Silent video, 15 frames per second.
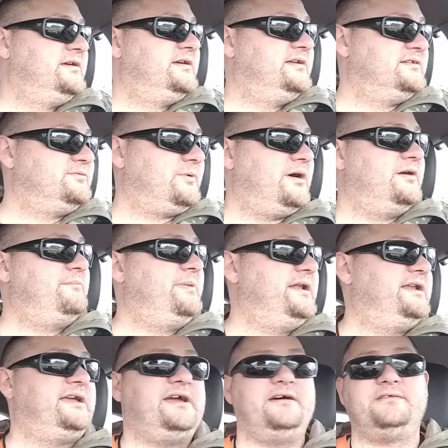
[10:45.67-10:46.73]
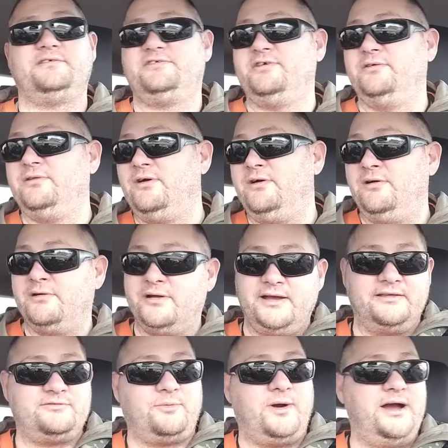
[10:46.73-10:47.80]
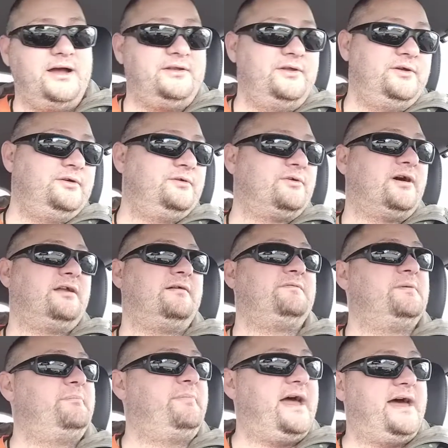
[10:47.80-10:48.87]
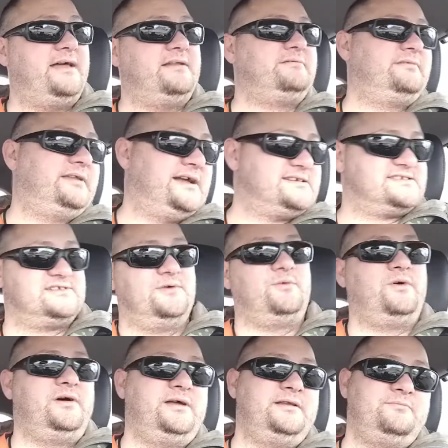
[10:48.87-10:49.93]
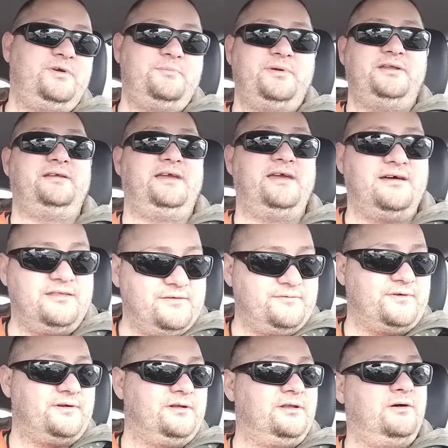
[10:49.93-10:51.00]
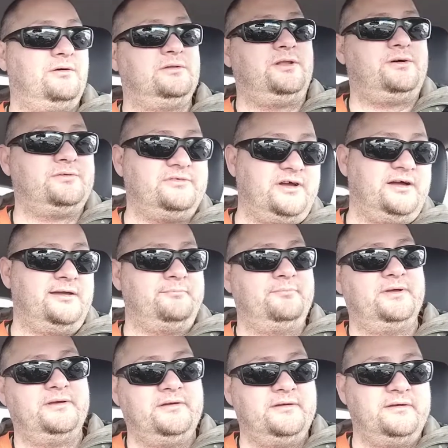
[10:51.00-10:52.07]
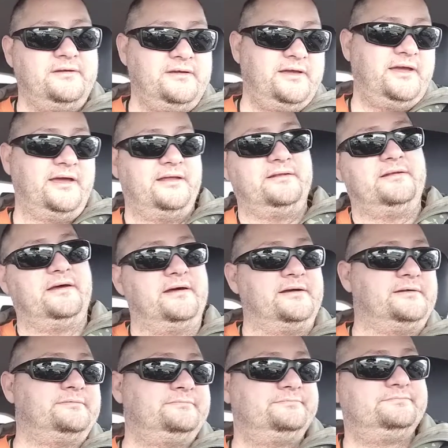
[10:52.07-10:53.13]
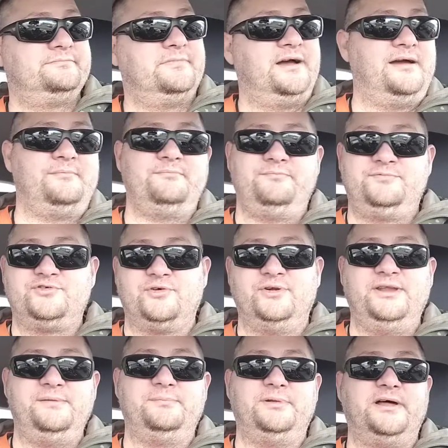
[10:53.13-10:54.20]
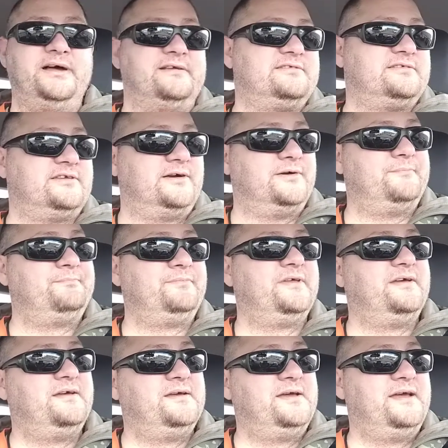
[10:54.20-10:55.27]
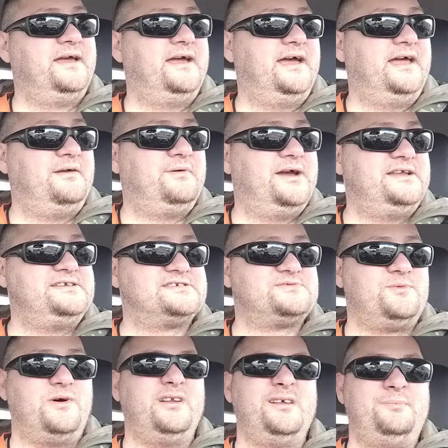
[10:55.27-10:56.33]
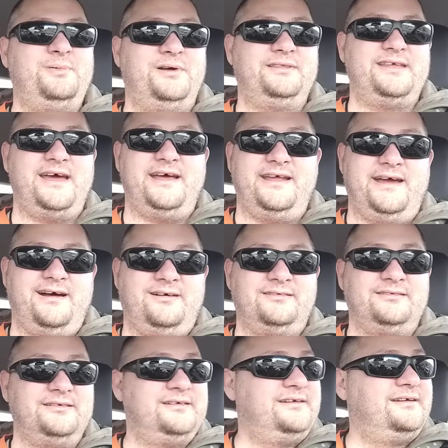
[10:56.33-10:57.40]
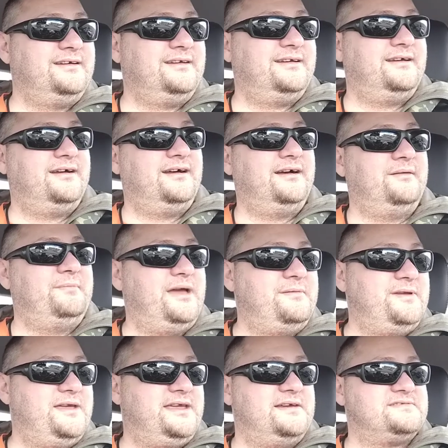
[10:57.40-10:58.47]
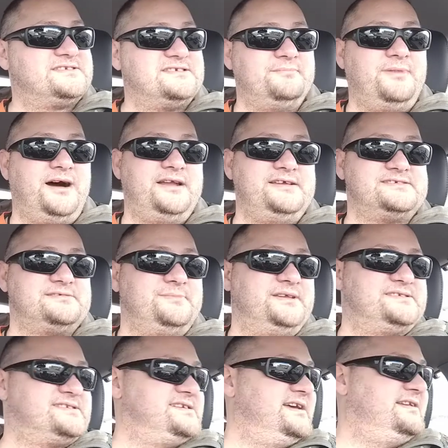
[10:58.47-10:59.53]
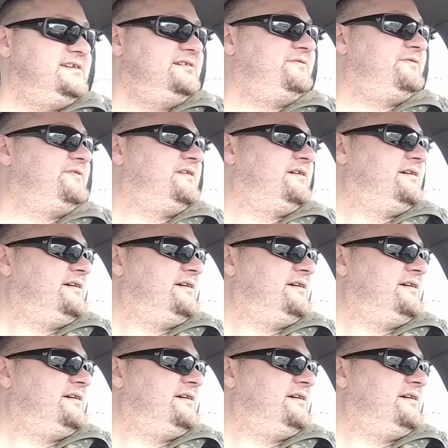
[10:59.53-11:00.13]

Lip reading: That's why we've been together so long. That's why I knew right off the bat, that's the one. We've been together for a long, long time. And I'm truly blessed. So anyway, just wanted to put that out. Maybe give somebody some incentive.